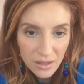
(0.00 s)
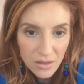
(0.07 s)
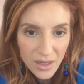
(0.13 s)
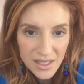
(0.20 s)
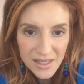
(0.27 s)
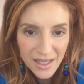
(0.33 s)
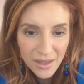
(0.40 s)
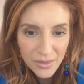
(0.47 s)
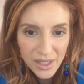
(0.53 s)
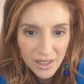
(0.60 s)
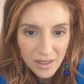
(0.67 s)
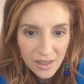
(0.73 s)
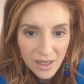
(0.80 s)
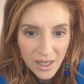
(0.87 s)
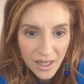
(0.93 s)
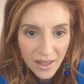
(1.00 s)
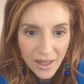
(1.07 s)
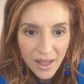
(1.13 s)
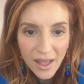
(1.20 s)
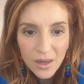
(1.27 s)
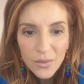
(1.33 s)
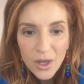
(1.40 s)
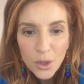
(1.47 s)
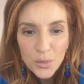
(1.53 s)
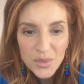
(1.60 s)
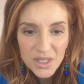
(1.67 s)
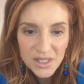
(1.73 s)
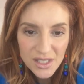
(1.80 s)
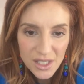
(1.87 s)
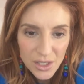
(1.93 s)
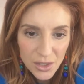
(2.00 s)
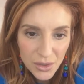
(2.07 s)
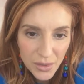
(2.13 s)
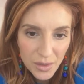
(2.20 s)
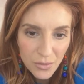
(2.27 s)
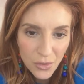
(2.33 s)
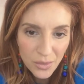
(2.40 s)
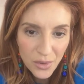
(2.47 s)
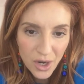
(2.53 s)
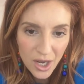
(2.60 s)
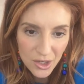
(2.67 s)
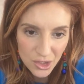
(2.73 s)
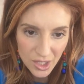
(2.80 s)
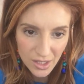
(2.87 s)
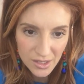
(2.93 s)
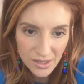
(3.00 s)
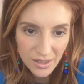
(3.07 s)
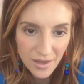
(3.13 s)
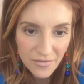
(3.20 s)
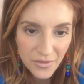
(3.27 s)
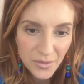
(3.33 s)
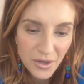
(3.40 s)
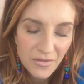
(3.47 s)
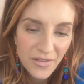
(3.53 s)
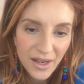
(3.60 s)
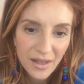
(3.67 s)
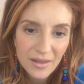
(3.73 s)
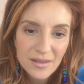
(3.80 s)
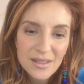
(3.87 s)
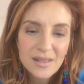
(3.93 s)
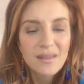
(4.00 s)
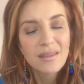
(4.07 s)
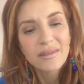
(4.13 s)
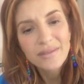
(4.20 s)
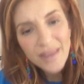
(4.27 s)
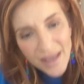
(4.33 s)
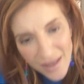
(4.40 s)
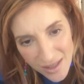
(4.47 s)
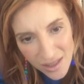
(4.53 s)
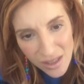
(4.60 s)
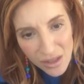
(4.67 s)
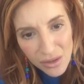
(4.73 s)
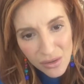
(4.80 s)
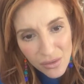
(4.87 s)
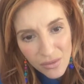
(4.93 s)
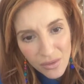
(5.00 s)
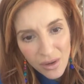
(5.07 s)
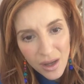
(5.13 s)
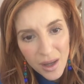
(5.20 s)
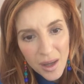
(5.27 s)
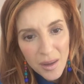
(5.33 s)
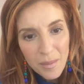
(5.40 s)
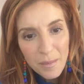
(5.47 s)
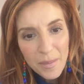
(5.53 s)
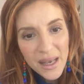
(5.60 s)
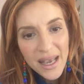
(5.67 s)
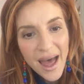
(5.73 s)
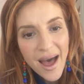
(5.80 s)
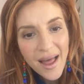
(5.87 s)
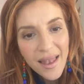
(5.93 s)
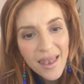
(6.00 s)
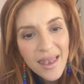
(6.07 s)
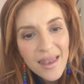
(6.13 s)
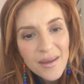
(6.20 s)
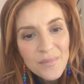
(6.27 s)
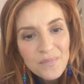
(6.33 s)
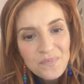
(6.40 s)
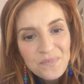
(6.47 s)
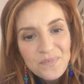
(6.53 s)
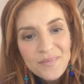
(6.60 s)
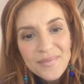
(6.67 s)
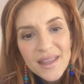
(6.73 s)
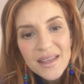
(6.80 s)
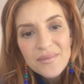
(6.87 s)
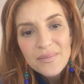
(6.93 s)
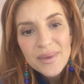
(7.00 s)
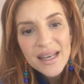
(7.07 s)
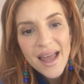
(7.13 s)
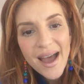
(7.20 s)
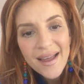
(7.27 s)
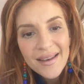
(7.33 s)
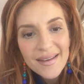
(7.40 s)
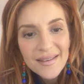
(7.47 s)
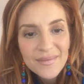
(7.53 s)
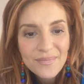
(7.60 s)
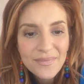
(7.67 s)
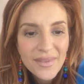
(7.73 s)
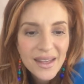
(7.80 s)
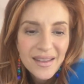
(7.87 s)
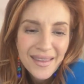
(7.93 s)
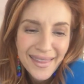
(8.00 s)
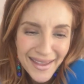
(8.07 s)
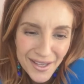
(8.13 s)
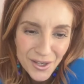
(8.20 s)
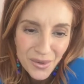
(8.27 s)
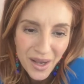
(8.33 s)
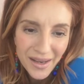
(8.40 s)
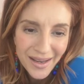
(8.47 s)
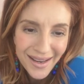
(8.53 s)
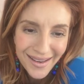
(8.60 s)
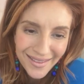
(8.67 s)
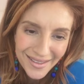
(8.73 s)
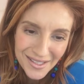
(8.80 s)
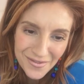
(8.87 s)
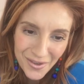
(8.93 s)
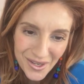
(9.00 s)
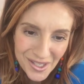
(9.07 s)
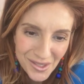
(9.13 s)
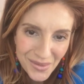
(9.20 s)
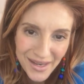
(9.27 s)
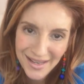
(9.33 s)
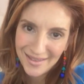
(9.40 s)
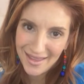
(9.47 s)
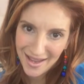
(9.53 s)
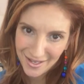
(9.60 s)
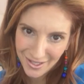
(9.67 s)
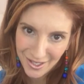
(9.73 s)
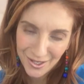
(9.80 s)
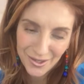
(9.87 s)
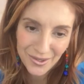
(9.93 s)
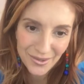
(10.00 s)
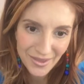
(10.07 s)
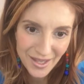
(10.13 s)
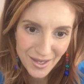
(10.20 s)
You guys, I can't read. And we hope to see you in more projects. Love from your fans. Thank you, Bilal. Thank you, honey. That's very sweet. Thank you.